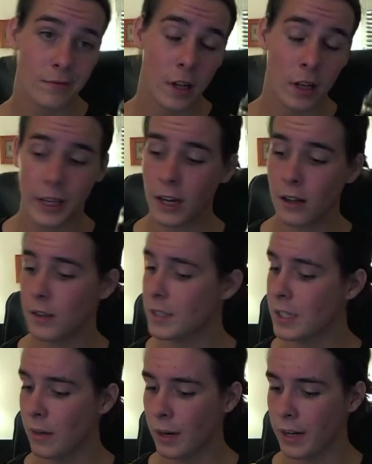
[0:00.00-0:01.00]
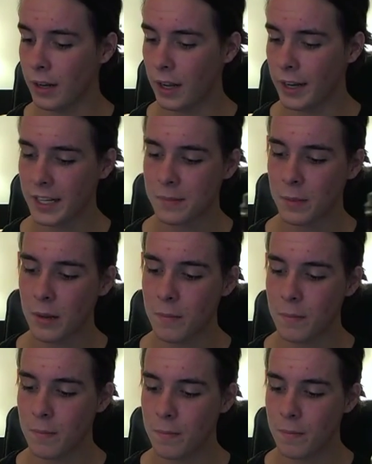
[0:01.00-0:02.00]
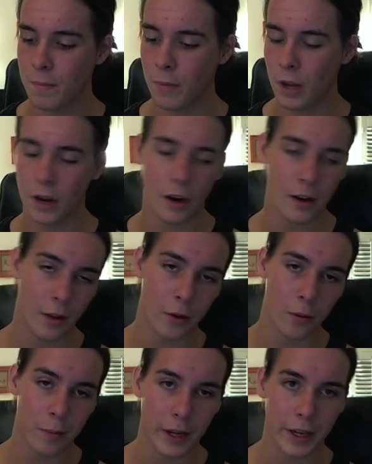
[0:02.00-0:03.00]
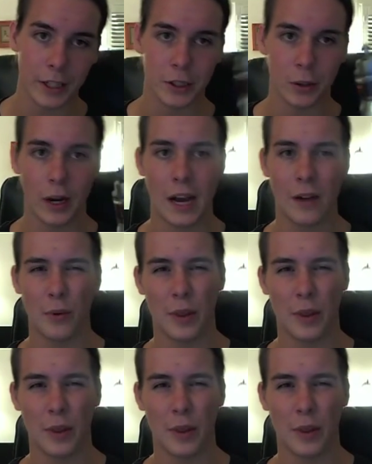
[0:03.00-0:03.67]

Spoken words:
Yeah, so I guess another big issue I have with